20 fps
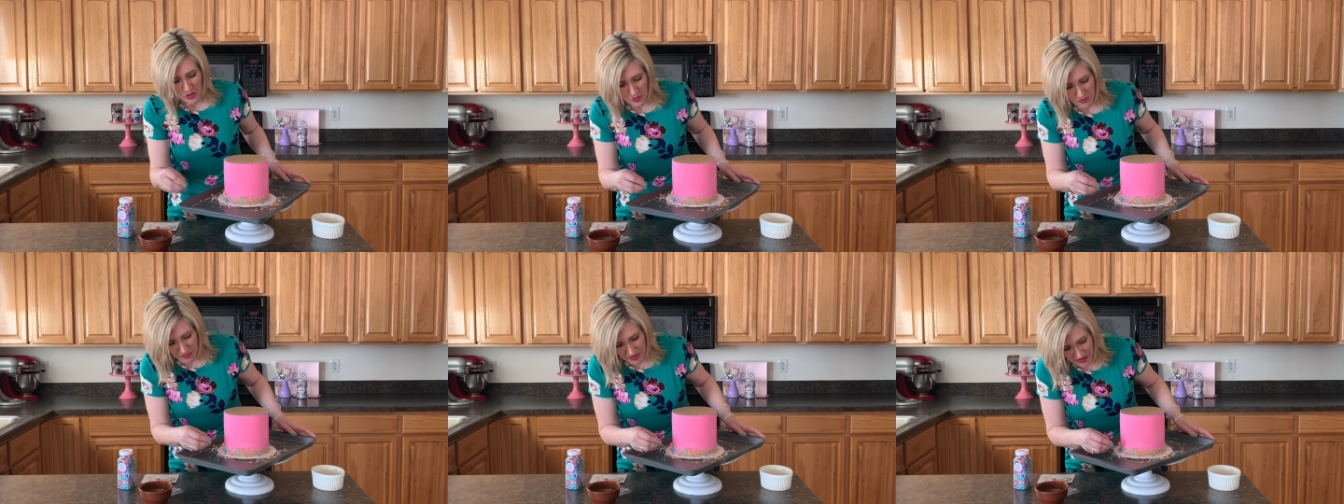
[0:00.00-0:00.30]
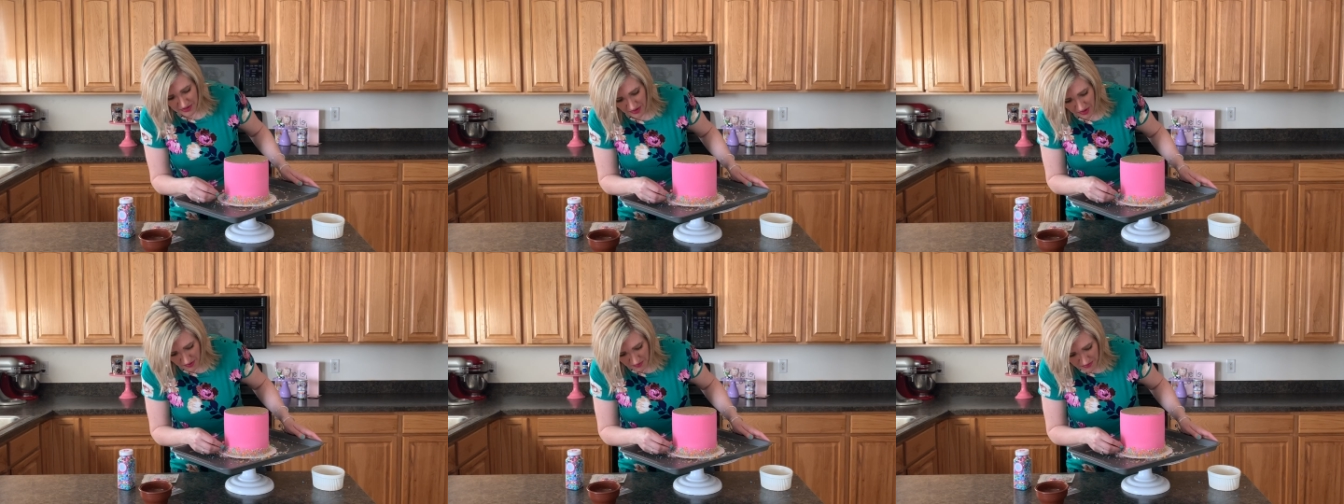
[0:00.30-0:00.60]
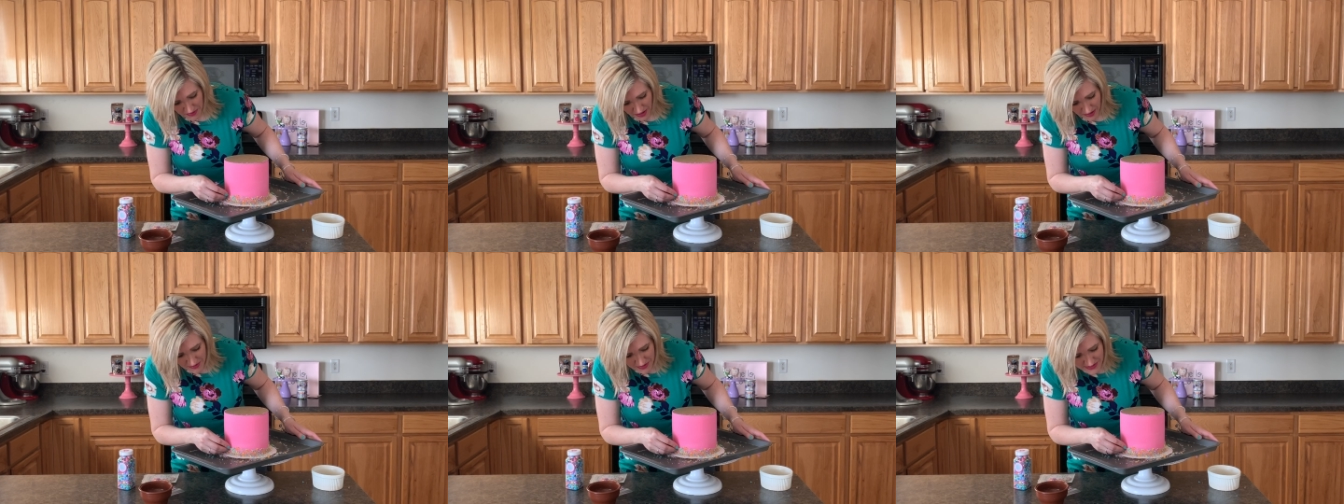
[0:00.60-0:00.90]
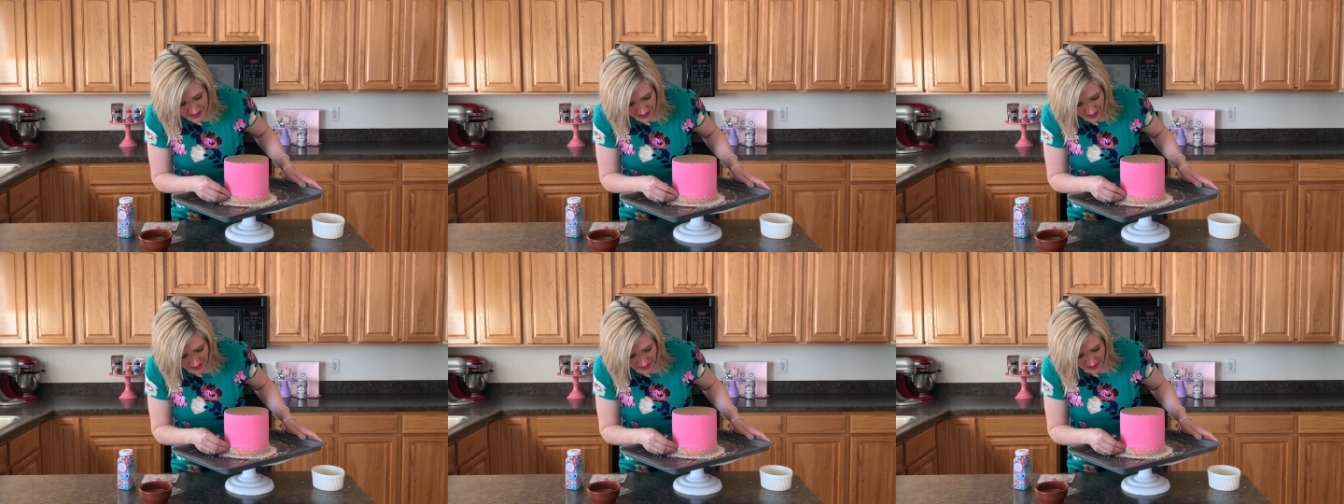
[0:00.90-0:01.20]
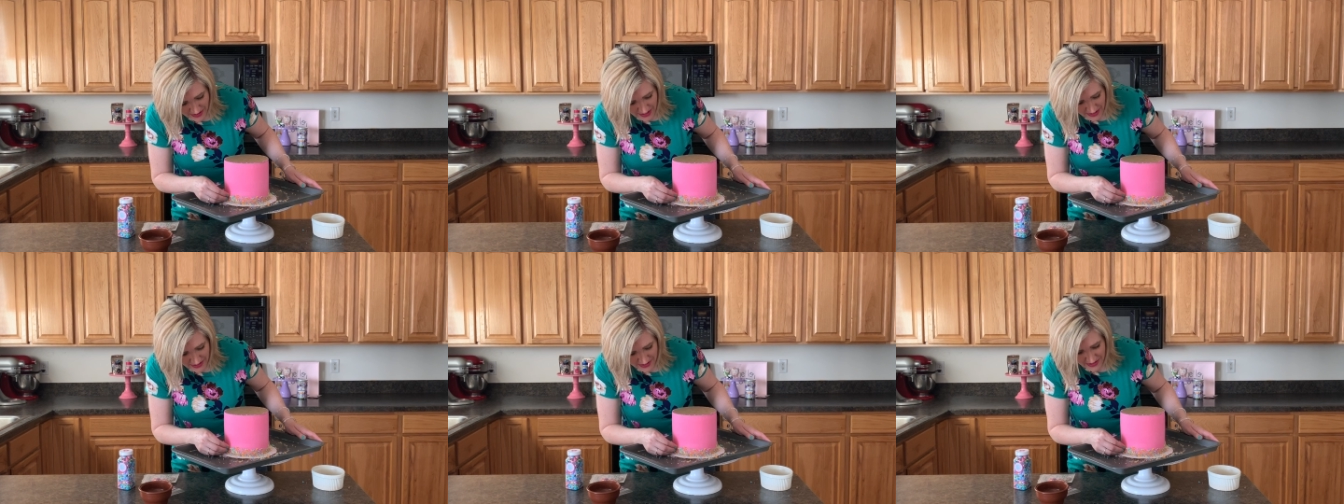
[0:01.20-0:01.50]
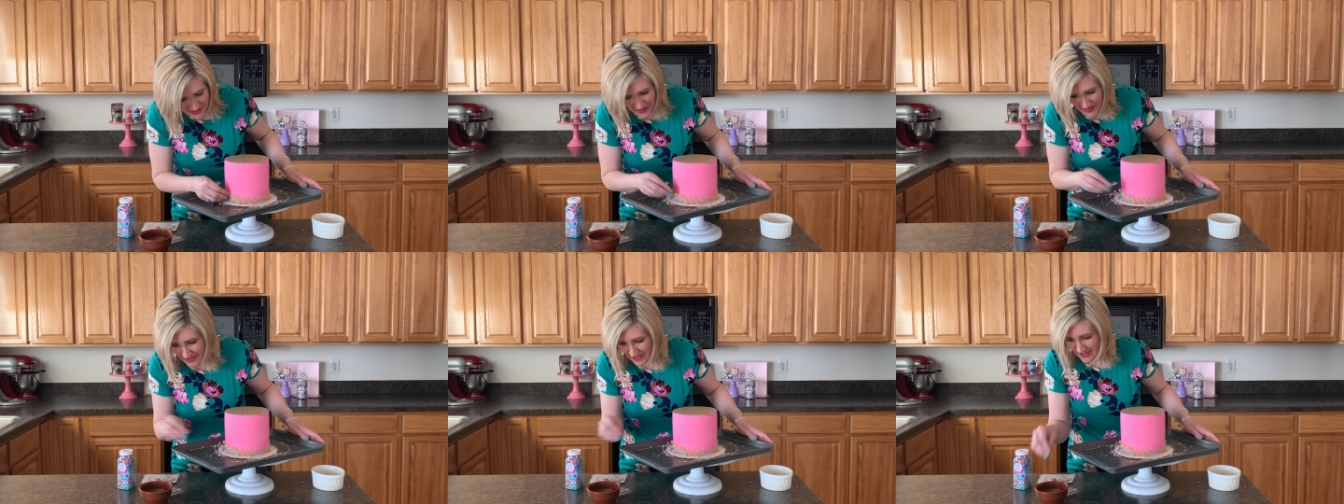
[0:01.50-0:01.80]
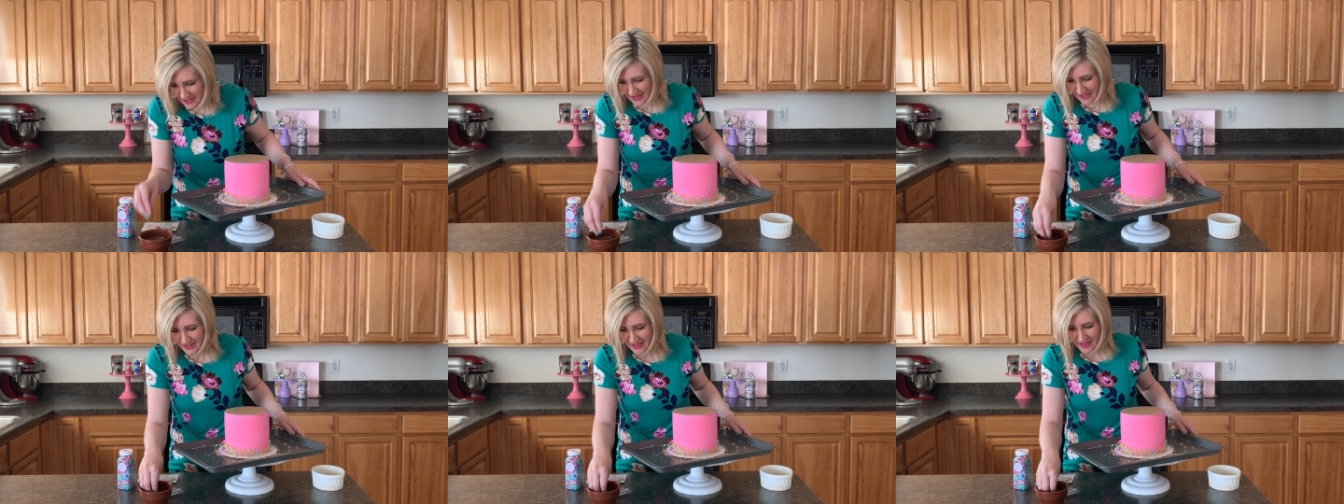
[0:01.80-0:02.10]
put our baubles on,
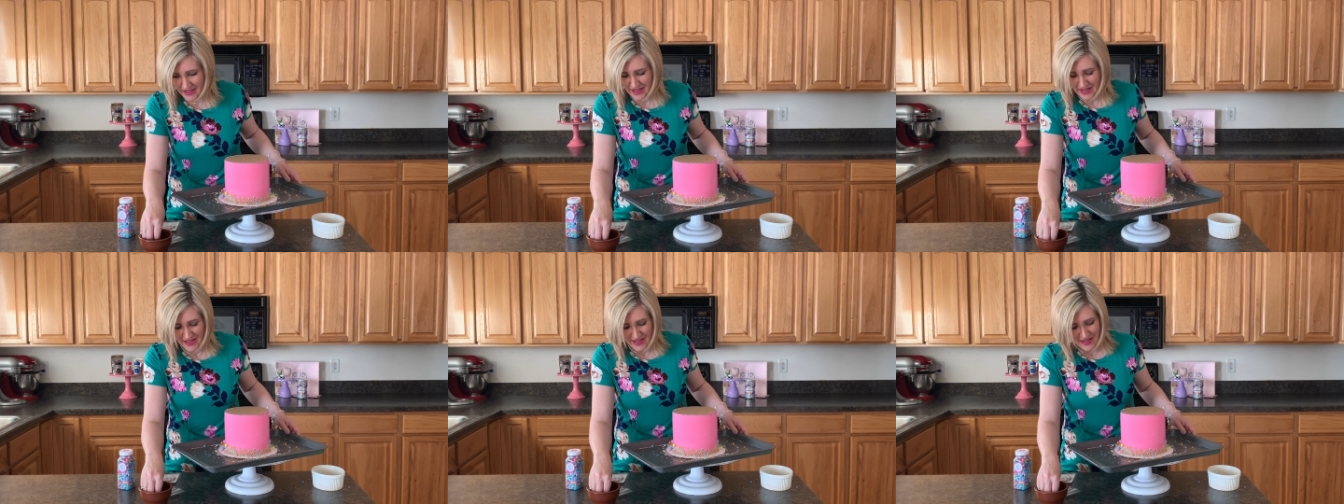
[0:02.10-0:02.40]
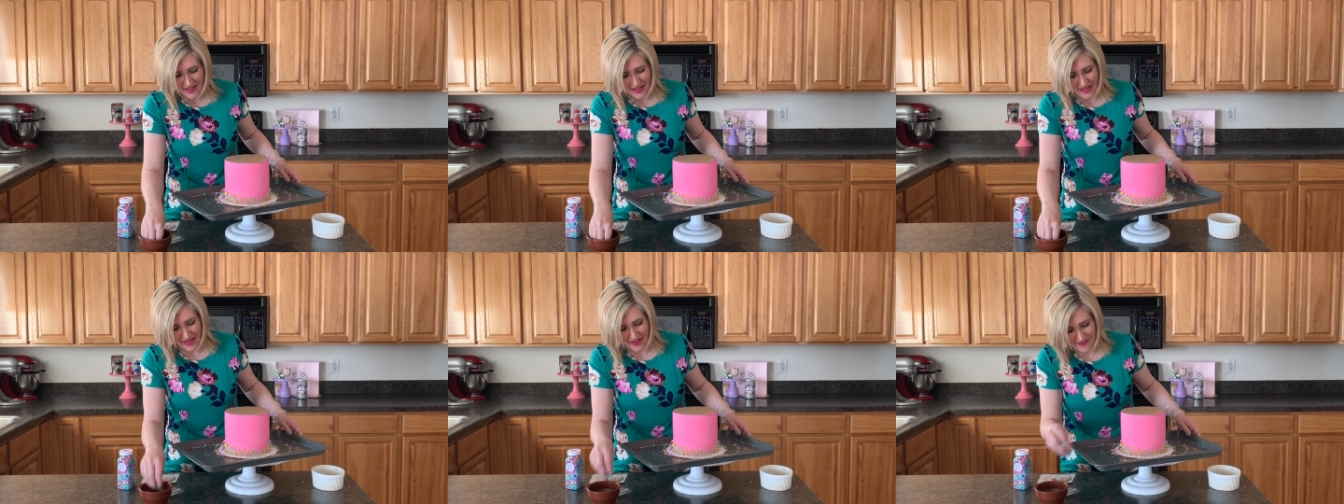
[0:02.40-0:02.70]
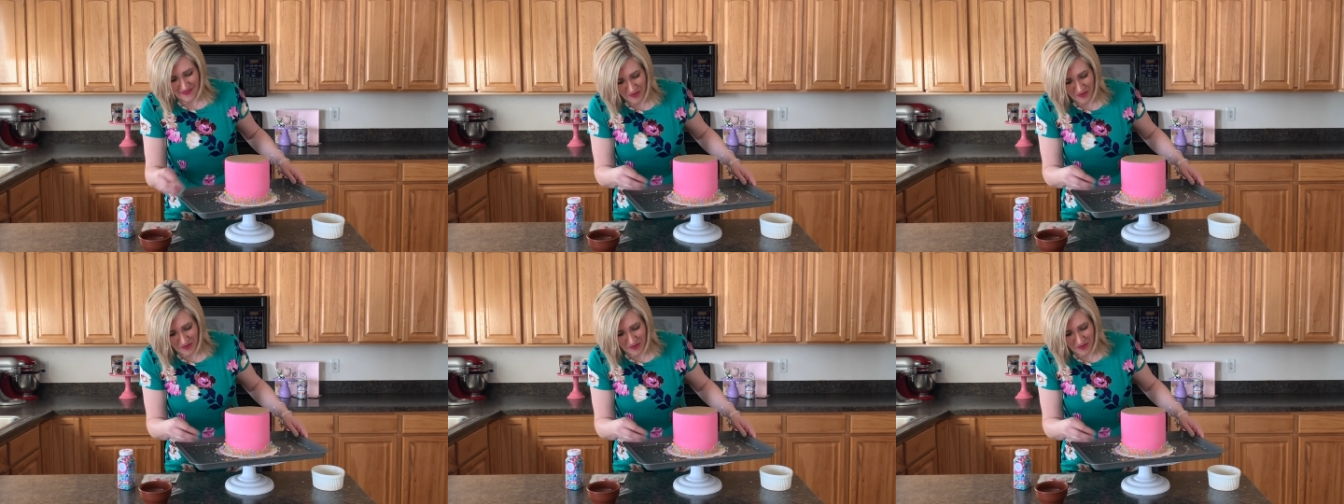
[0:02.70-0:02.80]
and